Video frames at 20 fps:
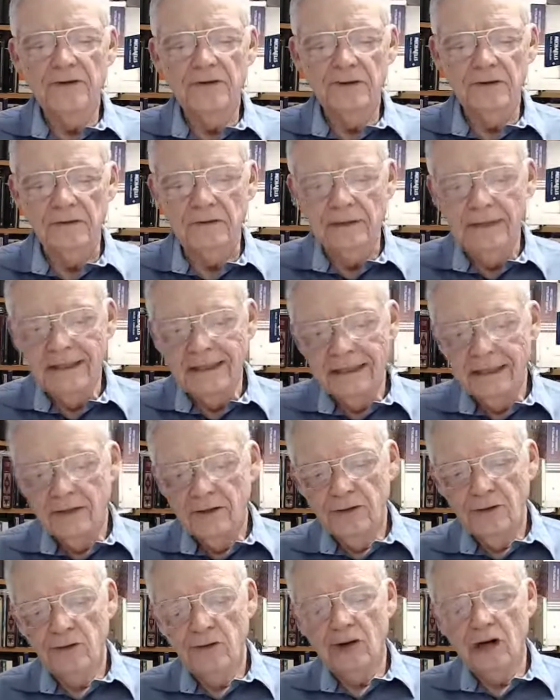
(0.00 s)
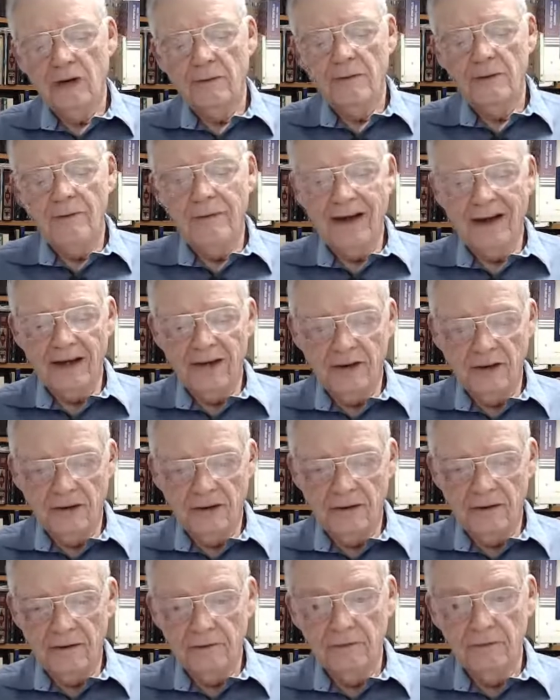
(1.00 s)
to Deuteronomy back
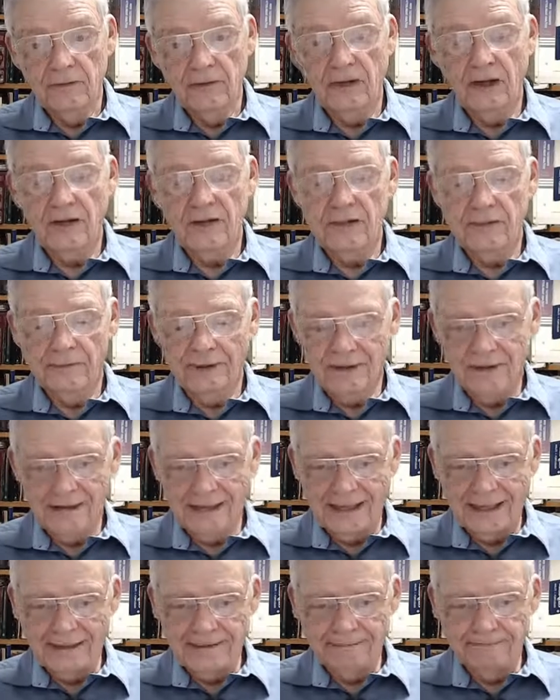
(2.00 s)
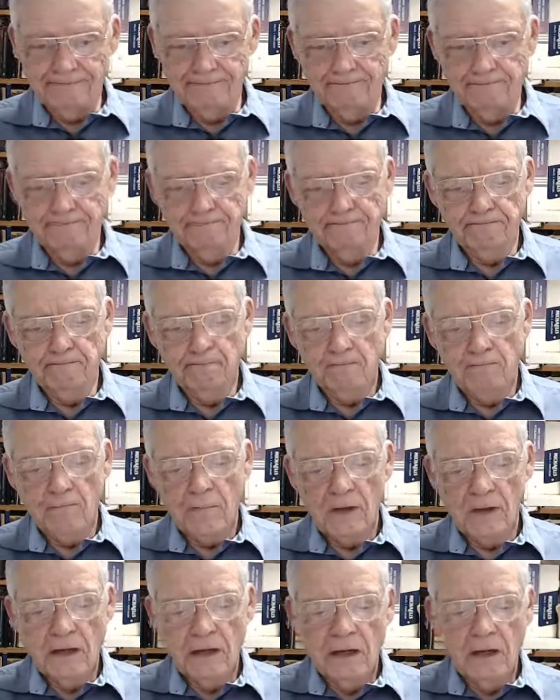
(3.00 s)
yonder, talks about that.
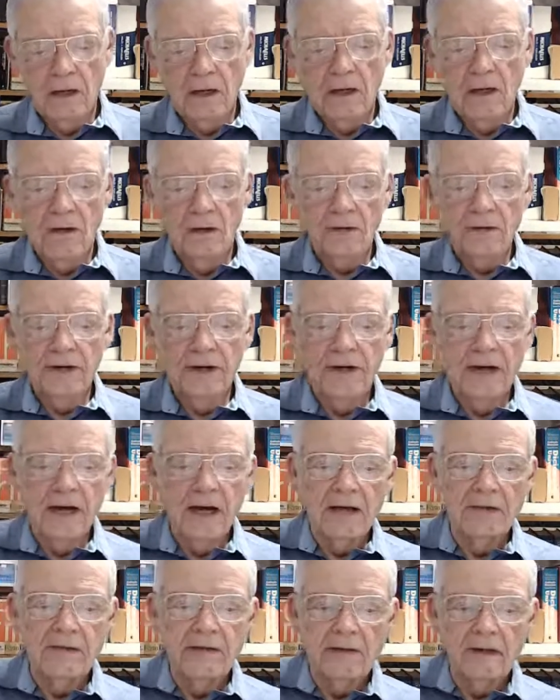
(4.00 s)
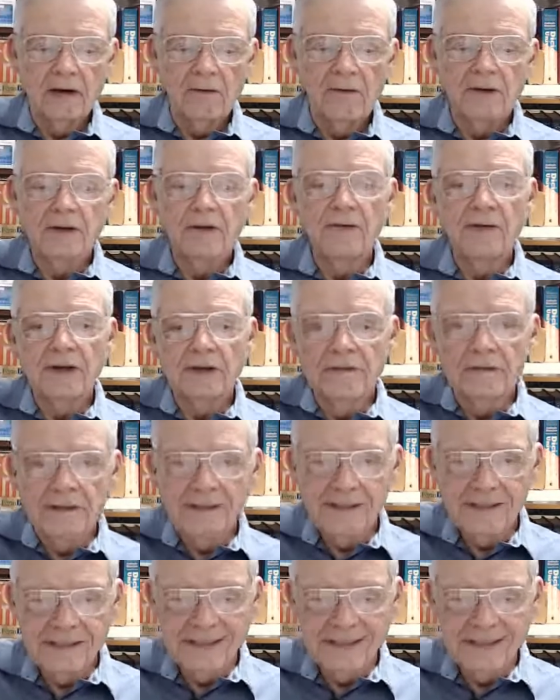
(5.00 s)
Okay, I now want to read verses